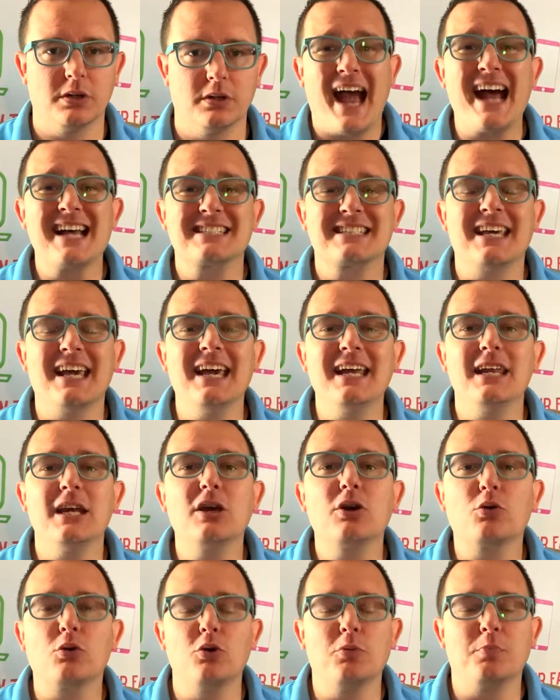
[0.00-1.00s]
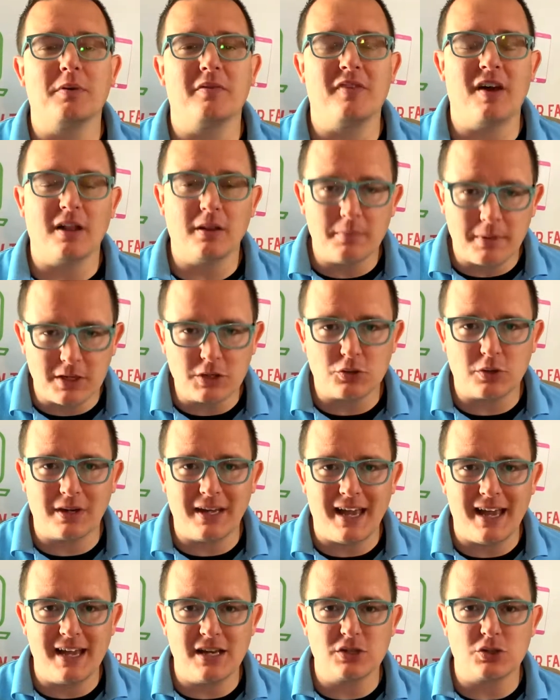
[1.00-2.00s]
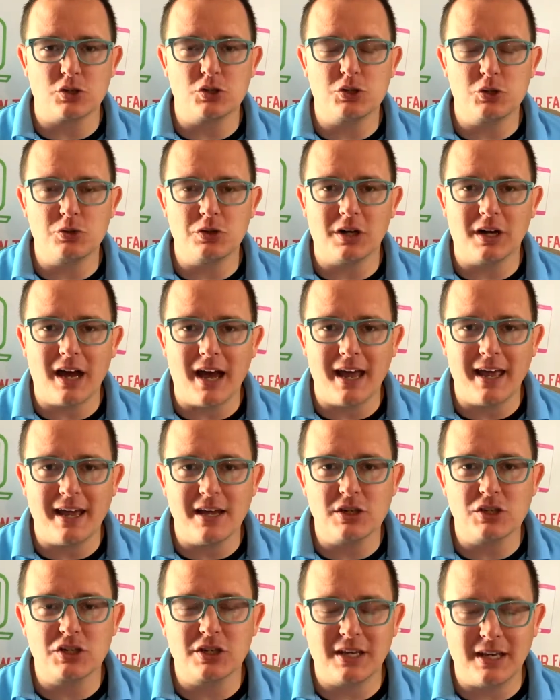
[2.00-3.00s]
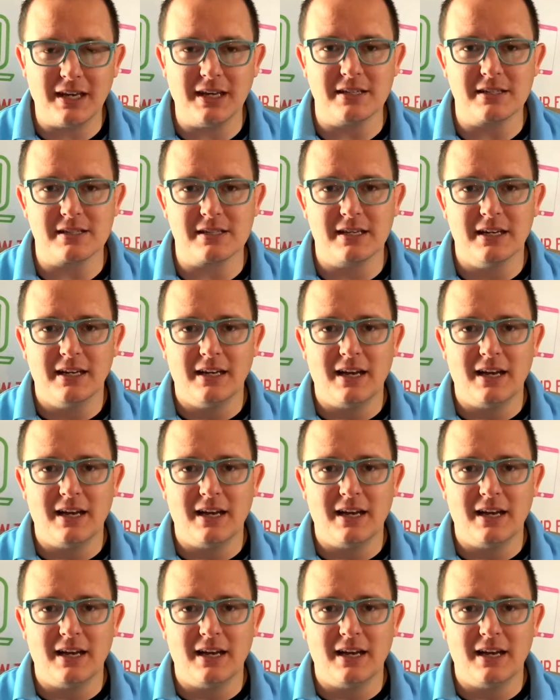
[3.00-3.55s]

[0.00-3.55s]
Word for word: Ask any group of elementary-aged or junior-high-aged kids,